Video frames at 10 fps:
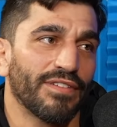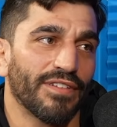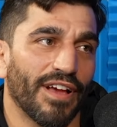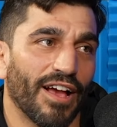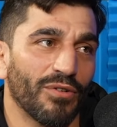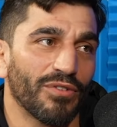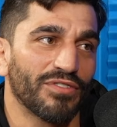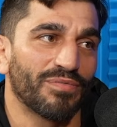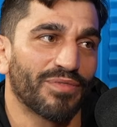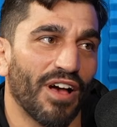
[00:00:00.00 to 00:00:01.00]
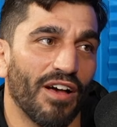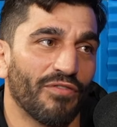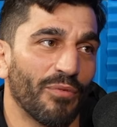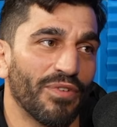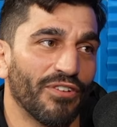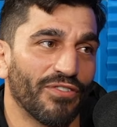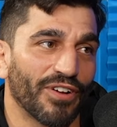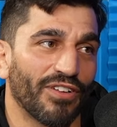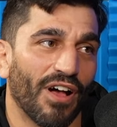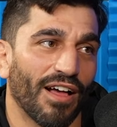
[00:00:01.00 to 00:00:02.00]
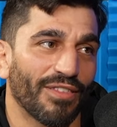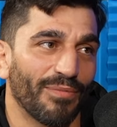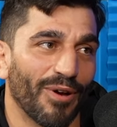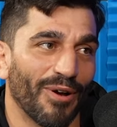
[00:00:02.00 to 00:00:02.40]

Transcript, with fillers: I was cut from a different cloth, bro.